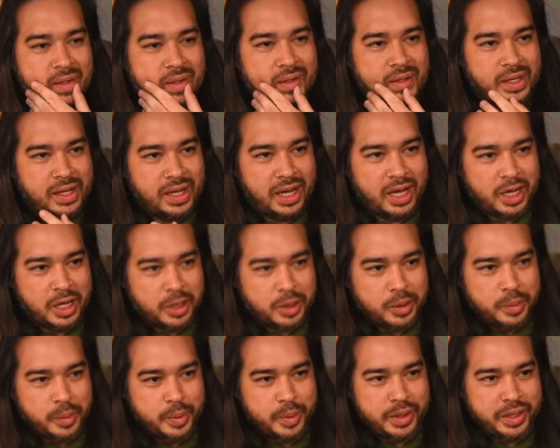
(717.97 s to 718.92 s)
How are
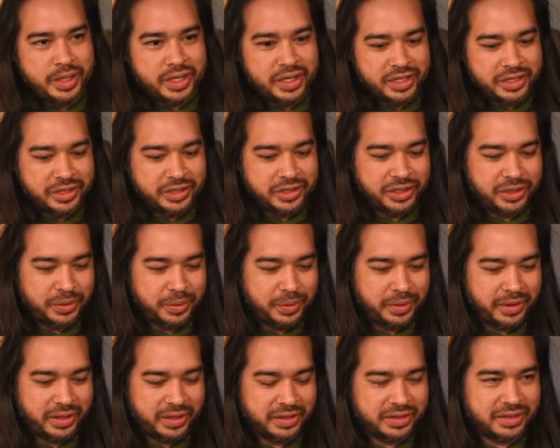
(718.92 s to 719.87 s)
we gonna do
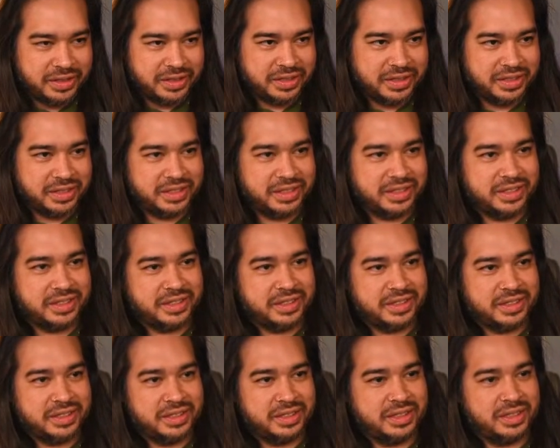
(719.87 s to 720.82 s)
this?
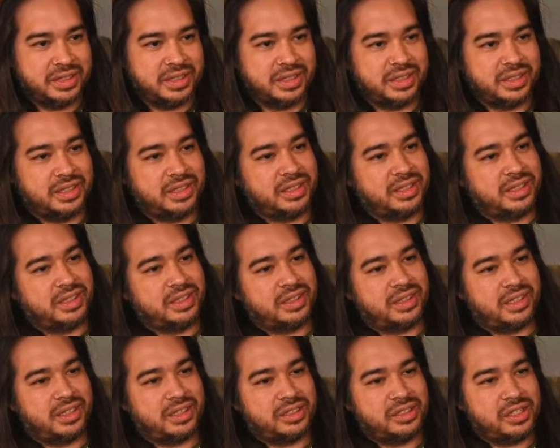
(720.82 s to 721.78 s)

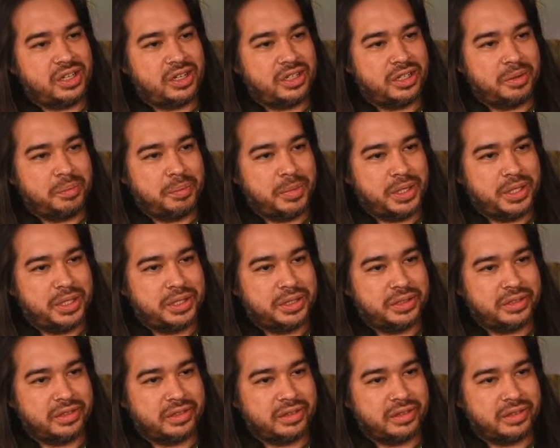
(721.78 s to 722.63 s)
They're talking about